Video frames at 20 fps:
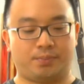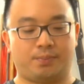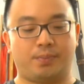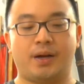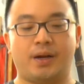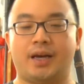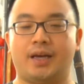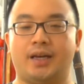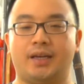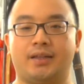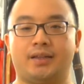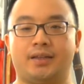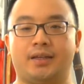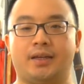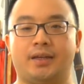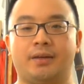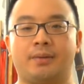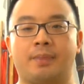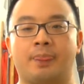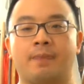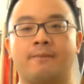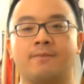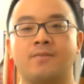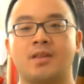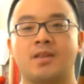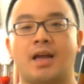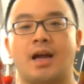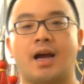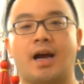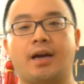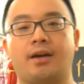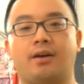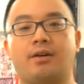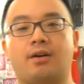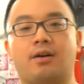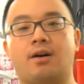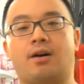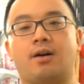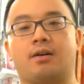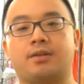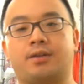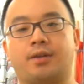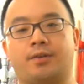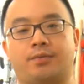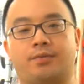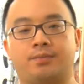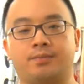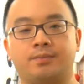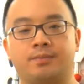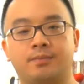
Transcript: play the higher octave.